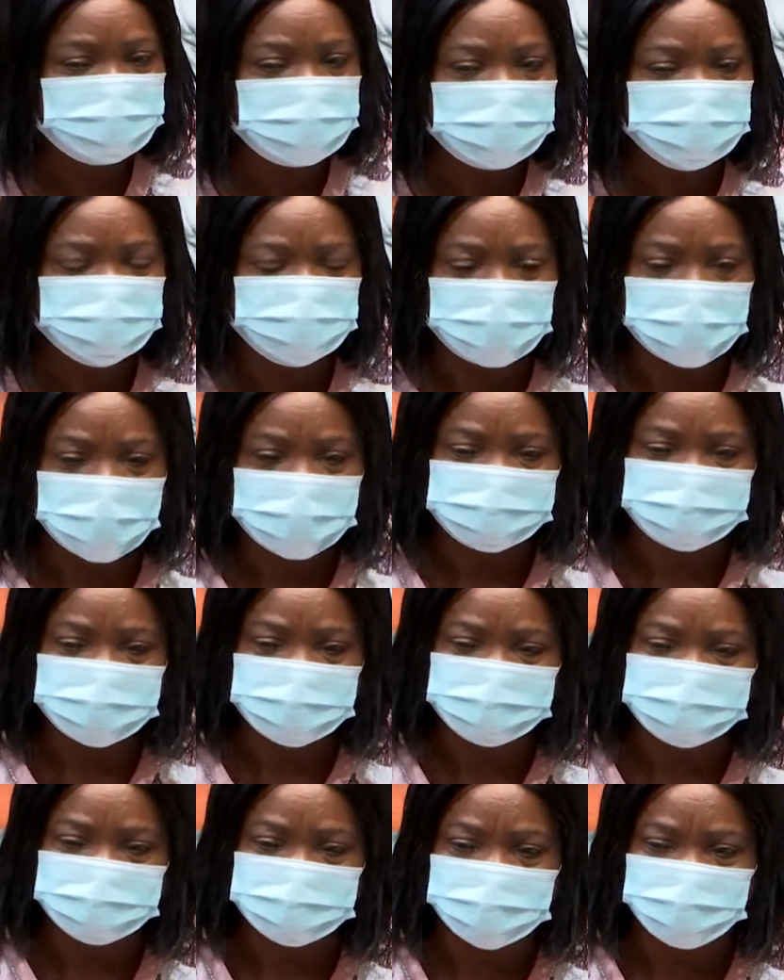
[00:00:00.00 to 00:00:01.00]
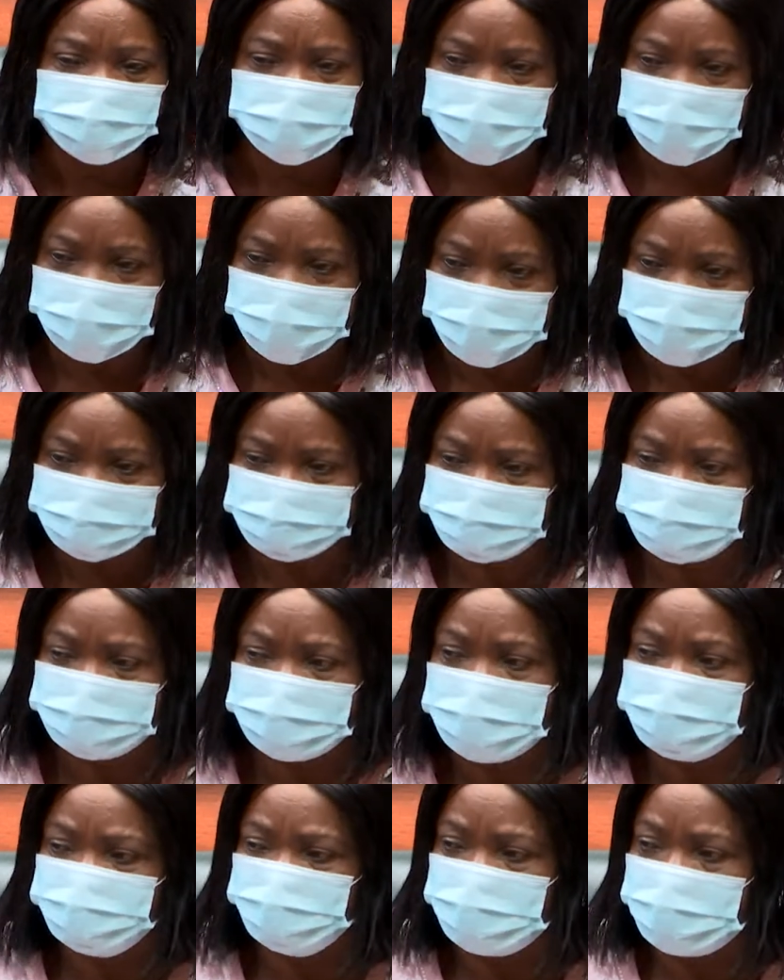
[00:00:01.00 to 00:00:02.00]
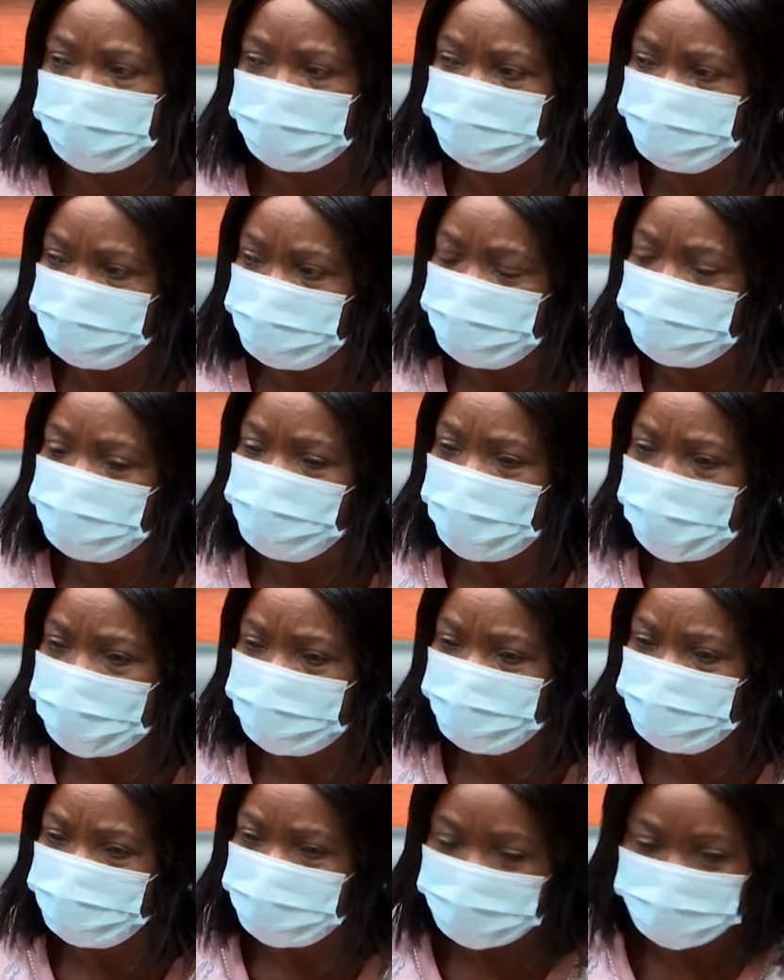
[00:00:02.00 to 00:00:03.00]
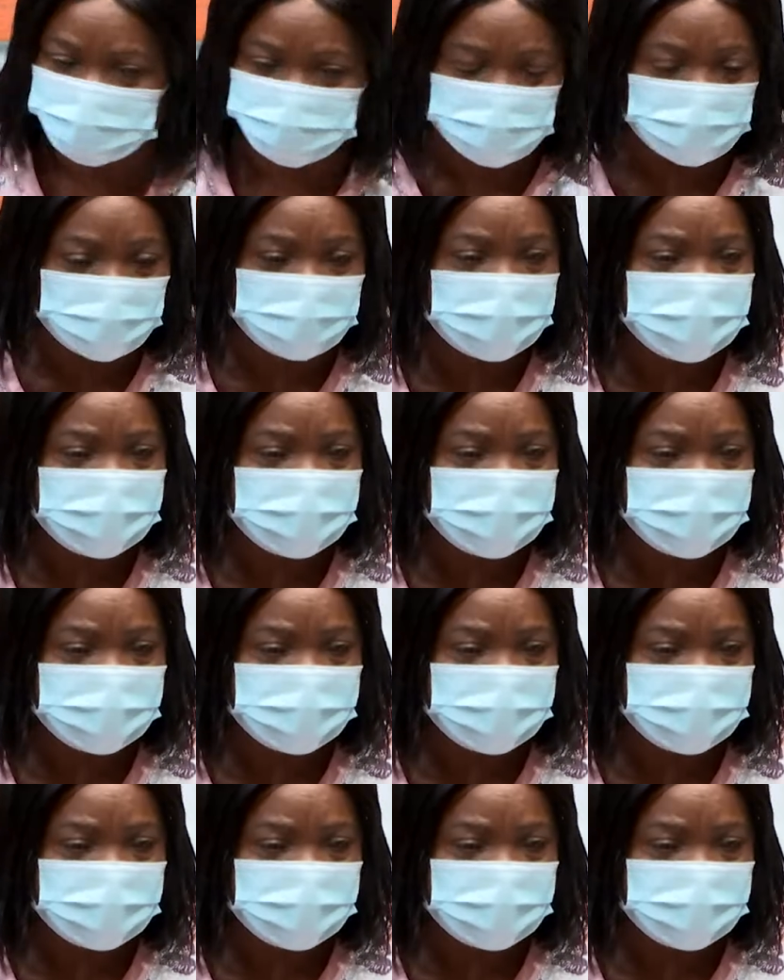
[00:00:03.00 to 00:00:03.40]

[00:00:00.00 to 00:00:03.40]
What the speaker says: be implanted in our hearts that we are truly one people,